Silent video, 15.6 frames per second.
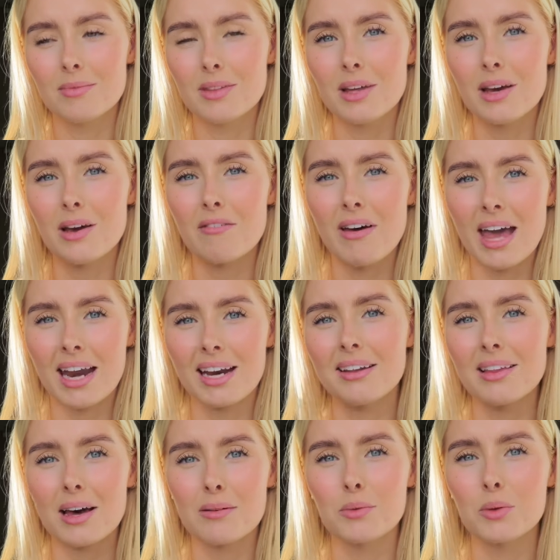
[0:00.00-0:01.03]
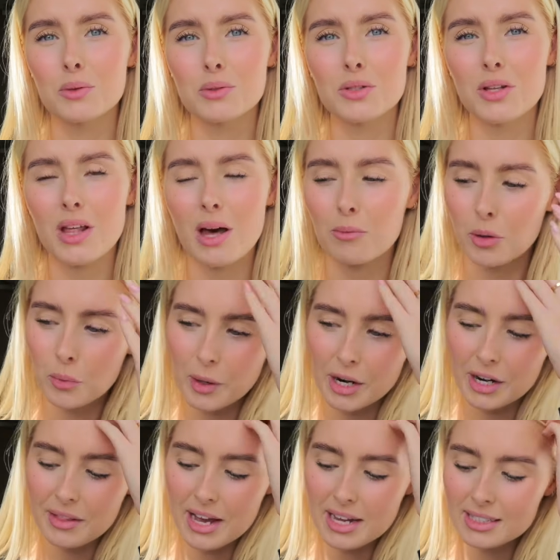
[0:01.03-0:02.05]
the event that I'm going to
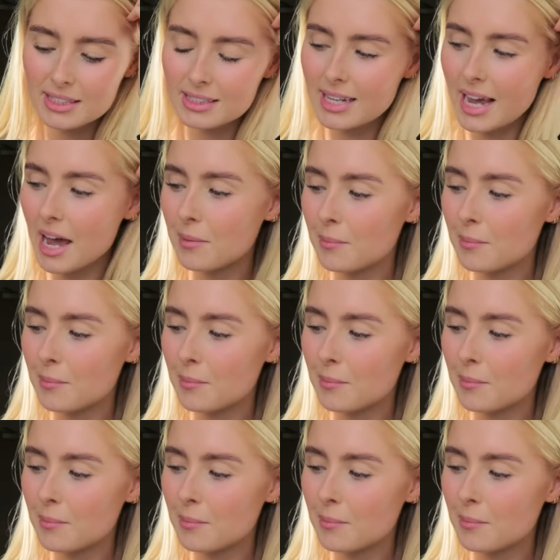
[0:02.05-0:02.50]
wear this.